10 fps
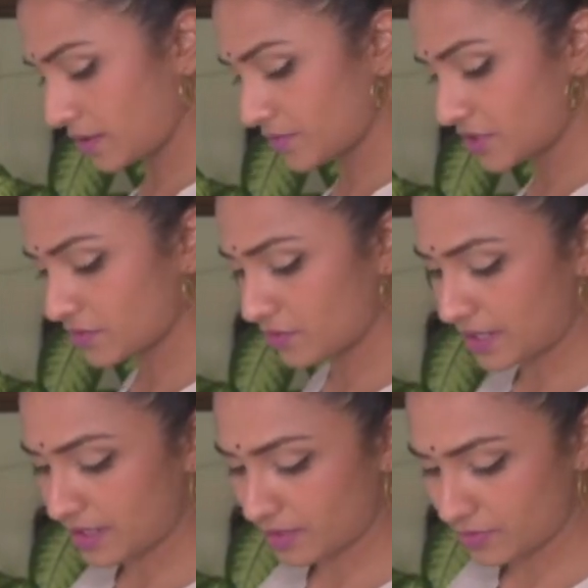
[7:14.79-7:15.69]
I'm just going to
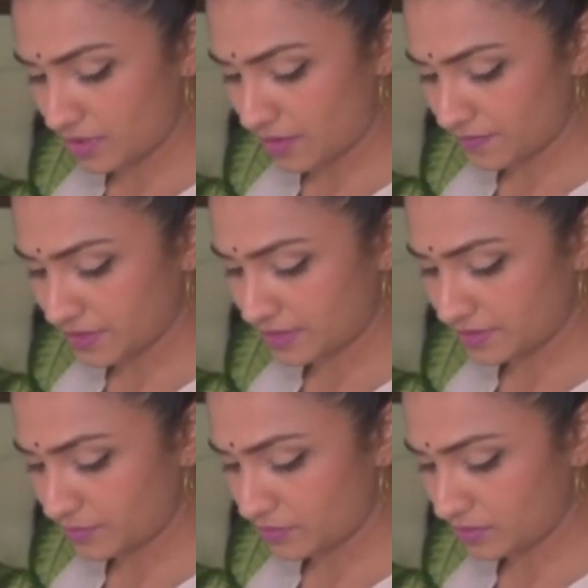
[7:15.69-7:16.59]
add about half a
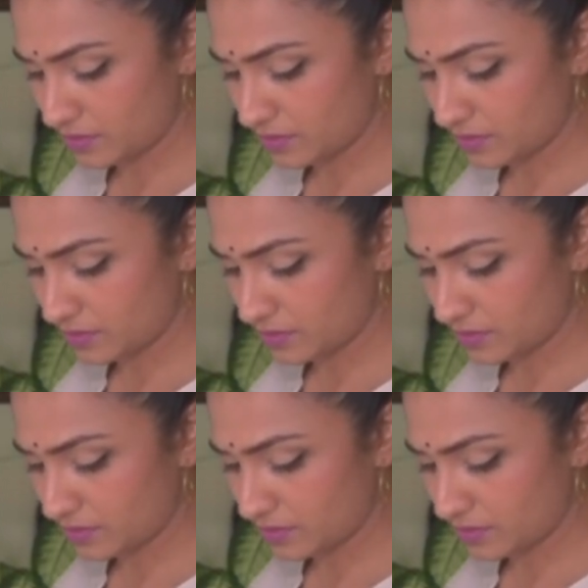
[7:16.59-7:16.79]
teaspoon,